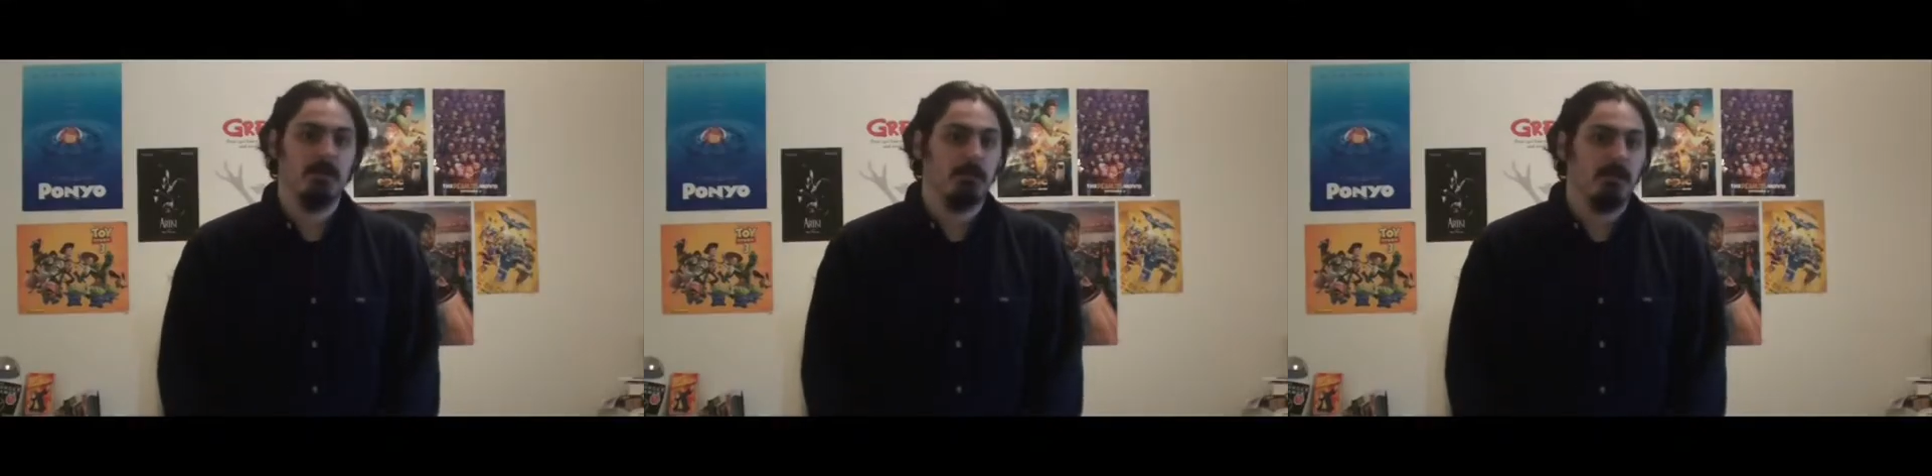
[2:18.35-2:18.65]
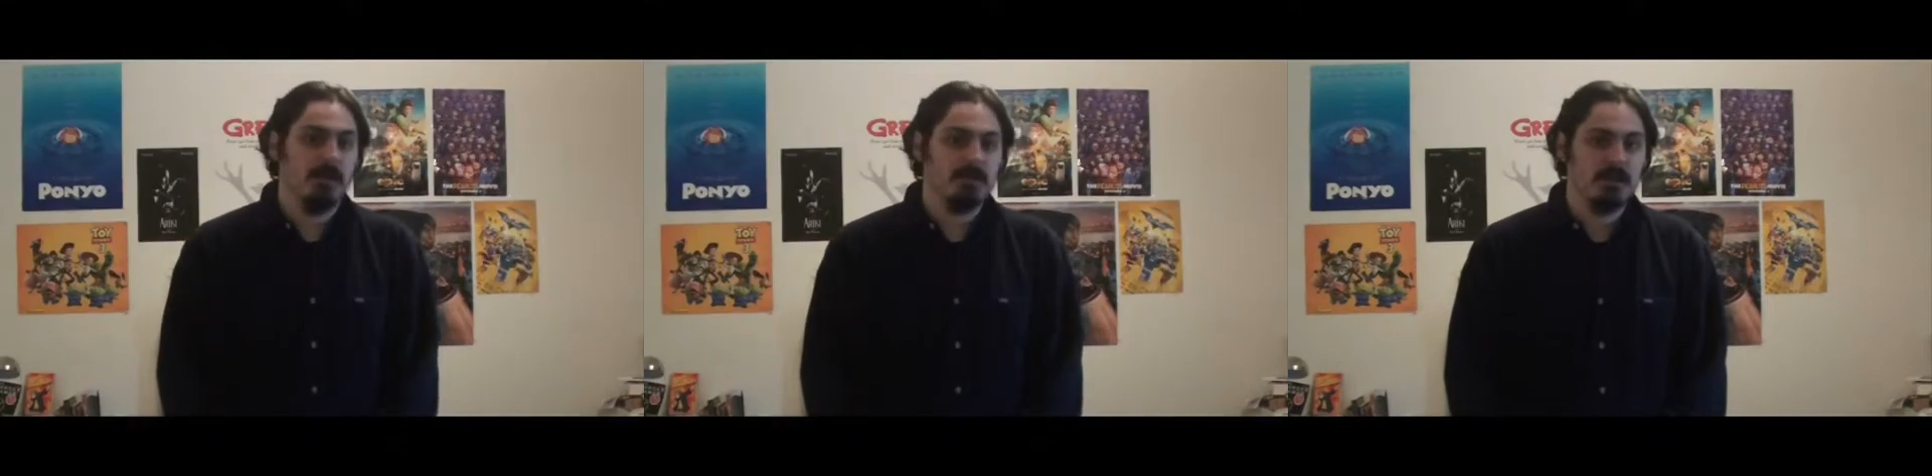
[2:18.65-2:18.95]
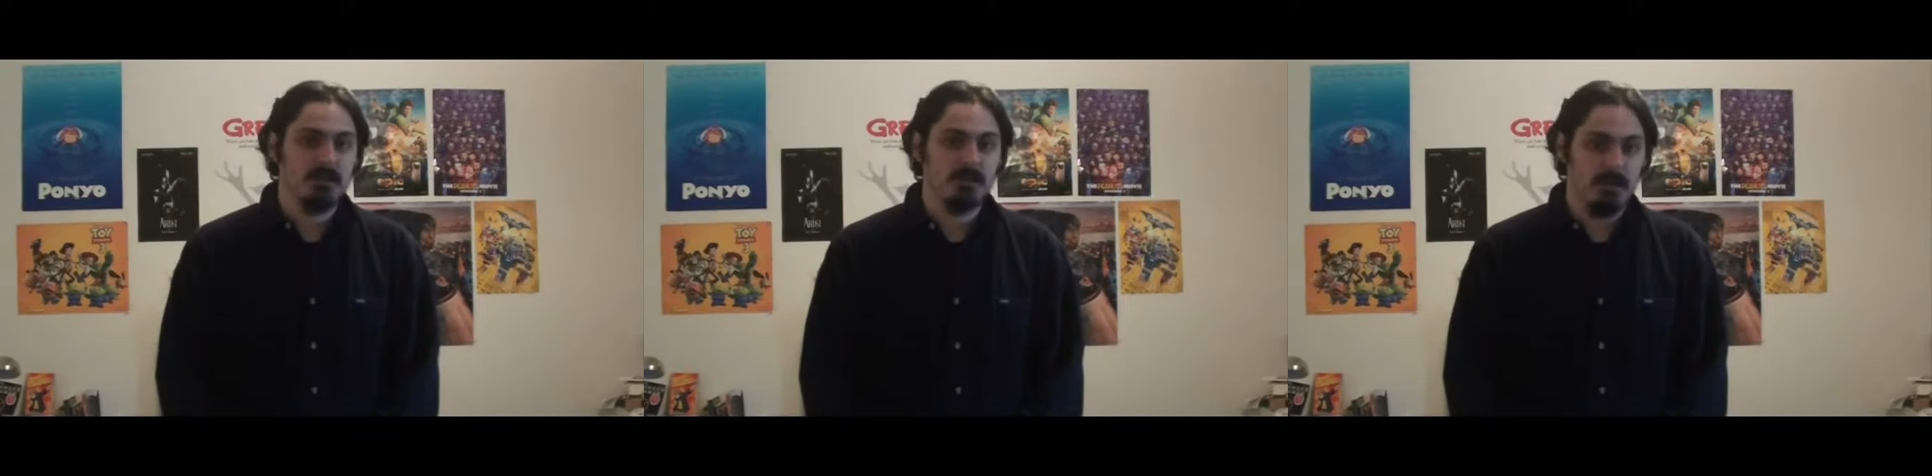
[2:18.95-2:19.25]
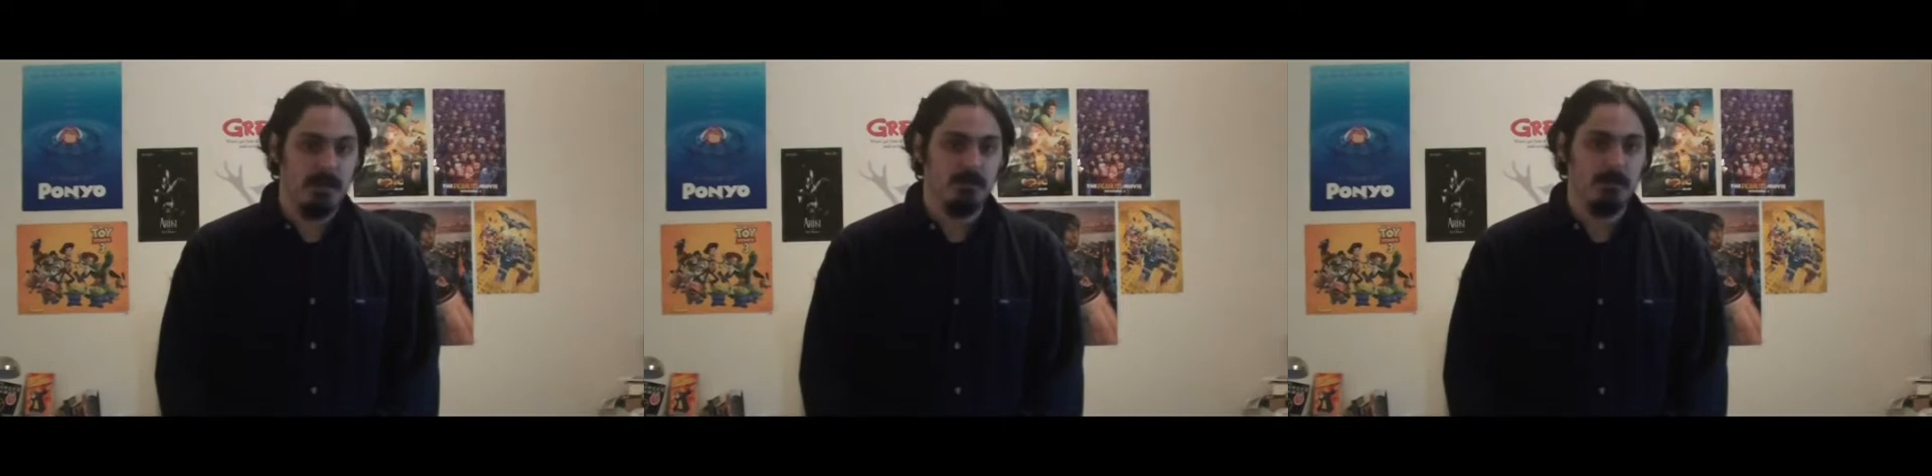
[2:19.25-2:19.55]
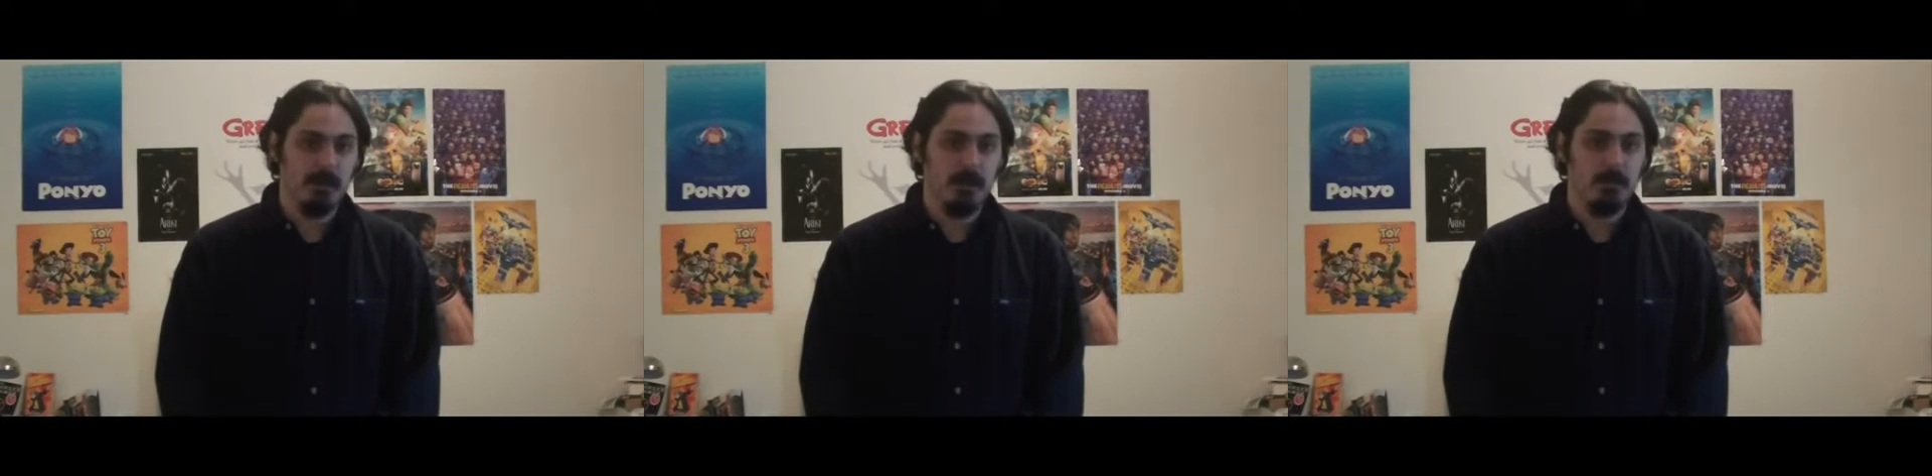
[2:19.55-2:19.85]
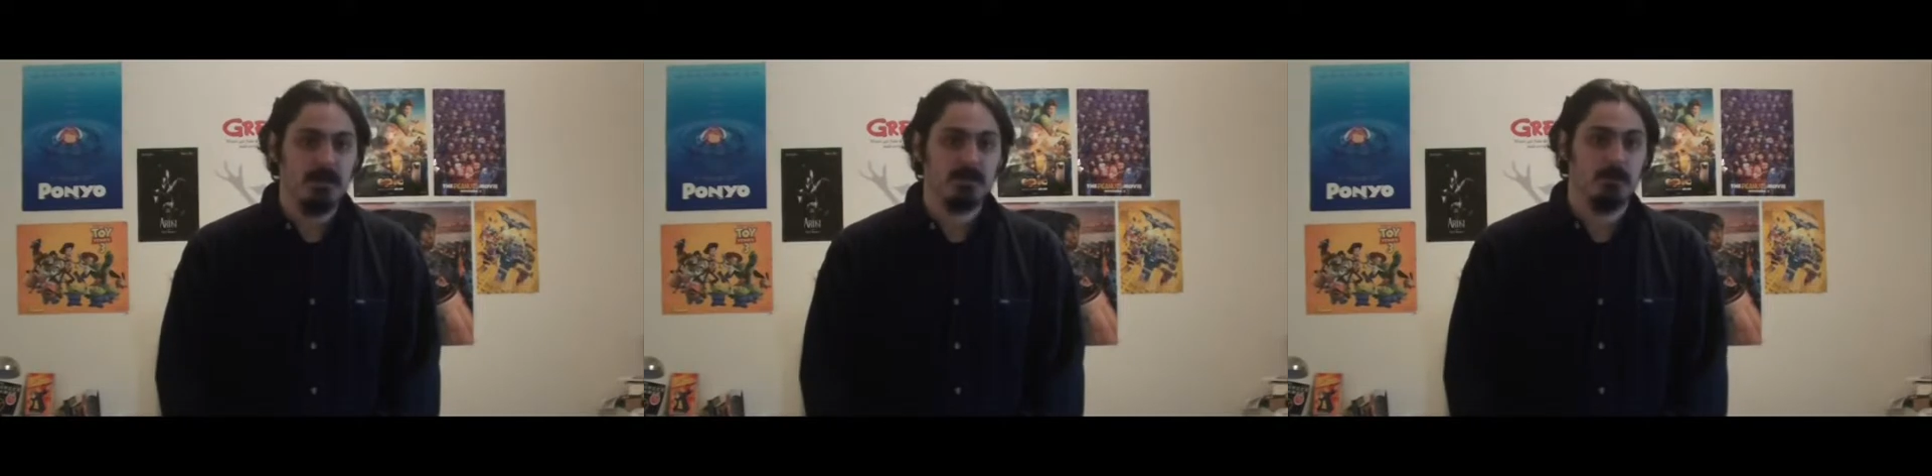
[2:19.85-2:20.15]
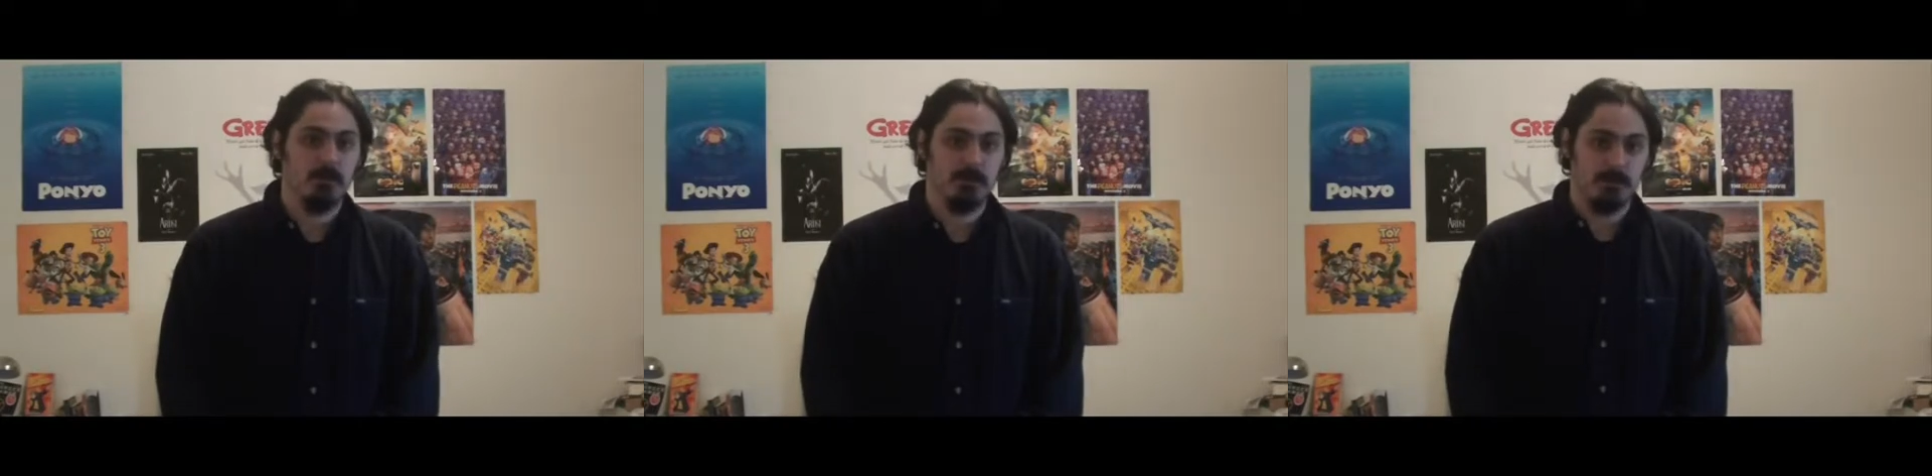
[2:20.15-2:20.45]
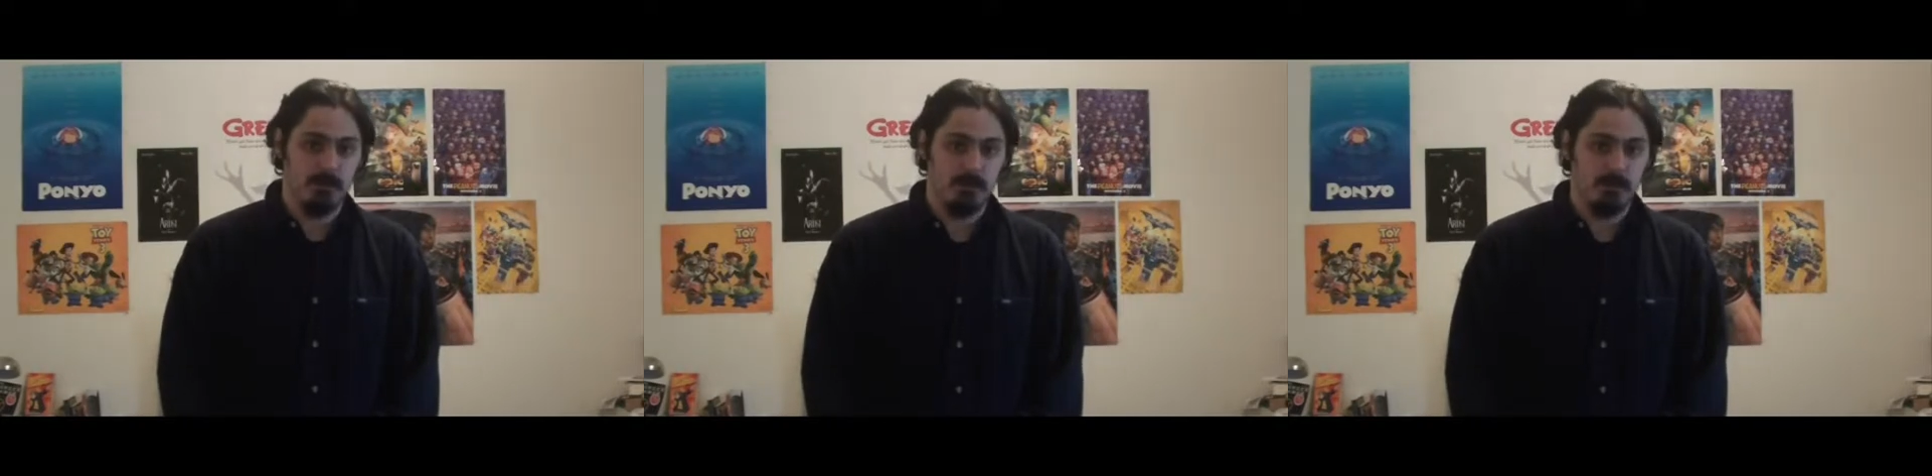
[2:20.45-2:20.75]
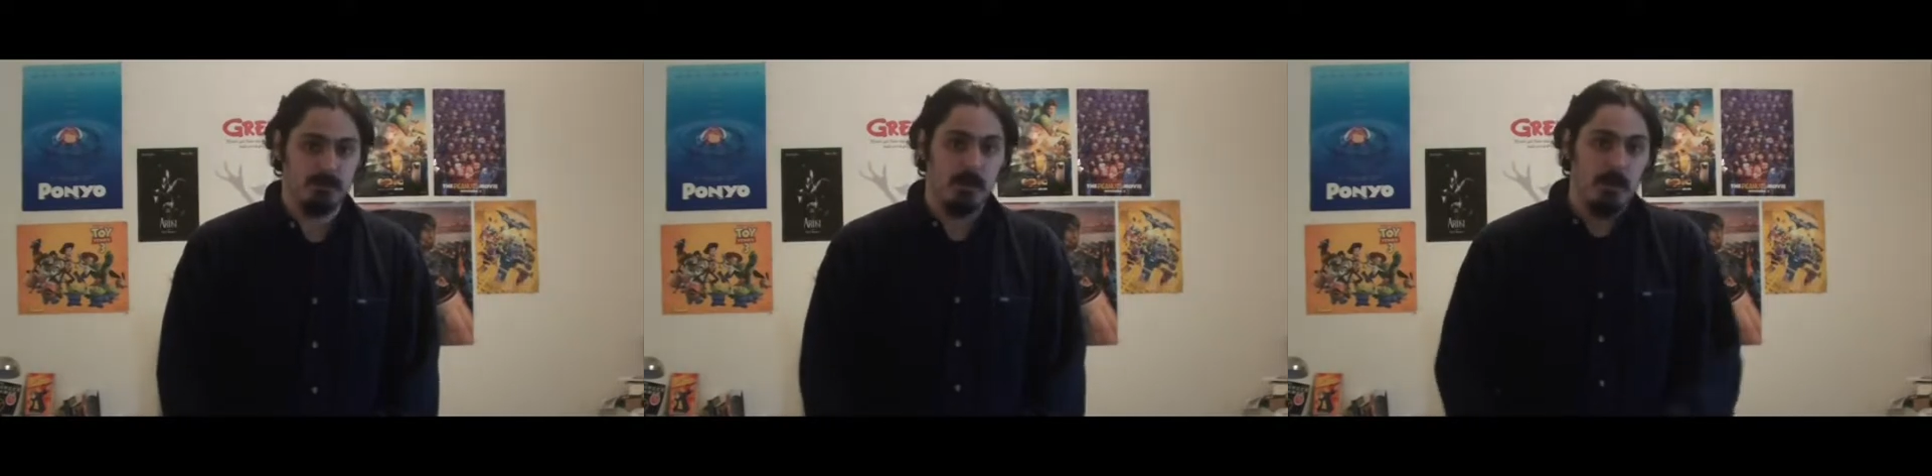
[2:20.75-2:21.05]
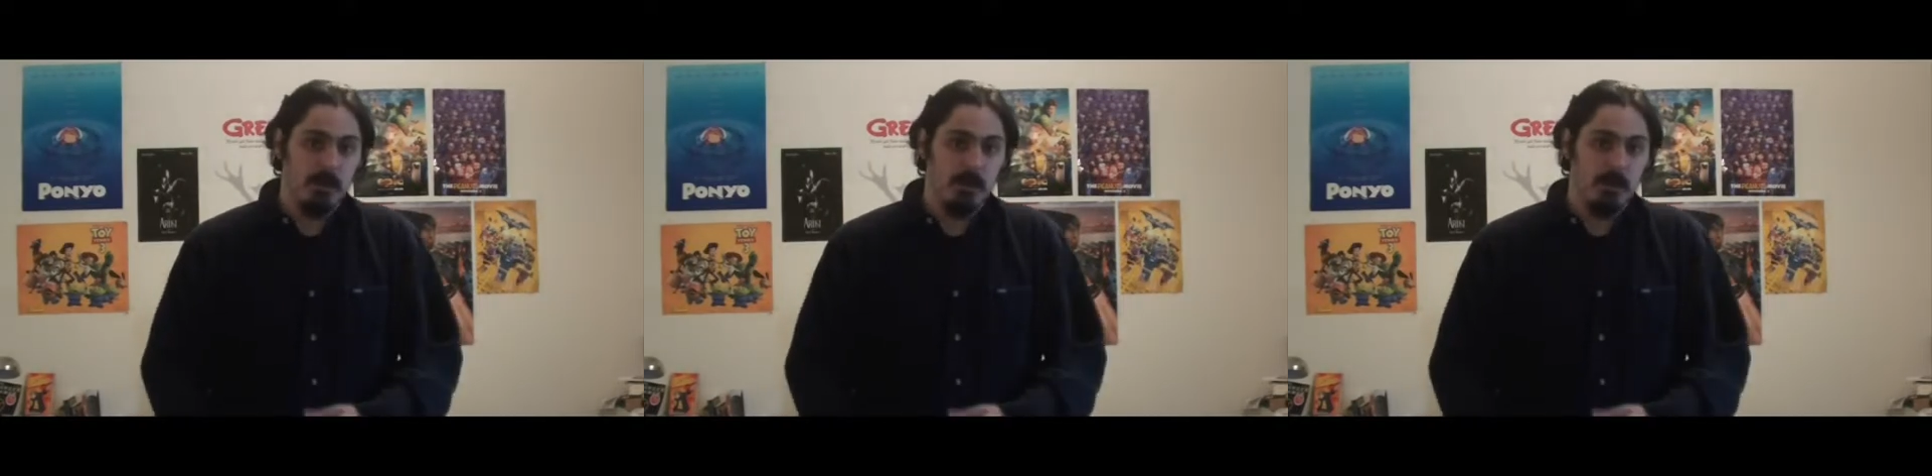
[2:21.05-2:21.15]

improvisation-heavy comedies in recent years,